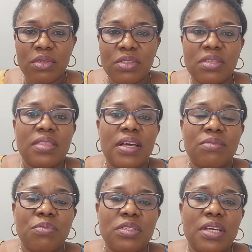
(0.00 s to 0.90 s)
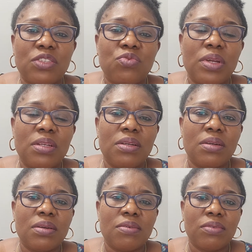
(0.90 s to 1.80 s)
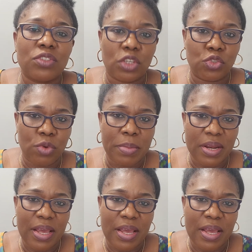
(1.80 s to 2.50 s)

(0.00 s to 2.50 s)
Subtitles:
see that most times when such women